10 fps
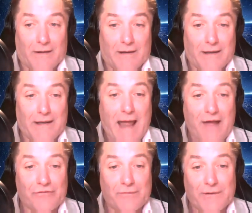It
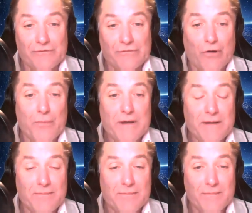has to be so
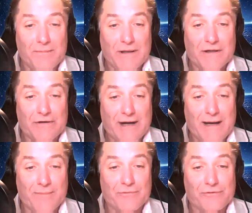many
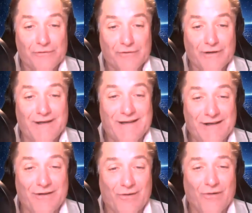milligrams,
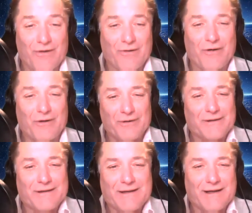or
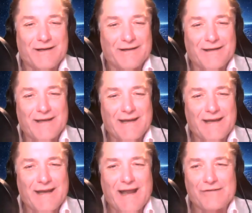
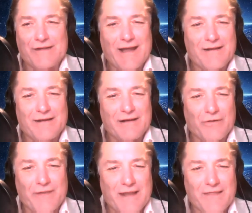it has to,
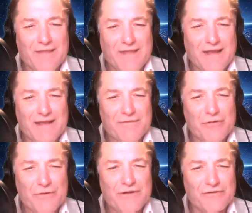they give you
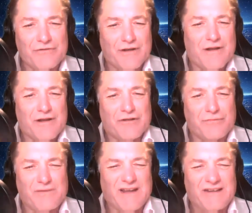these
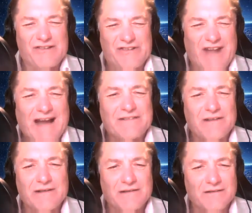
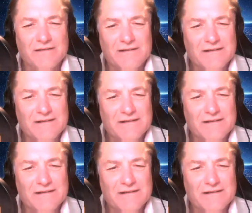exacting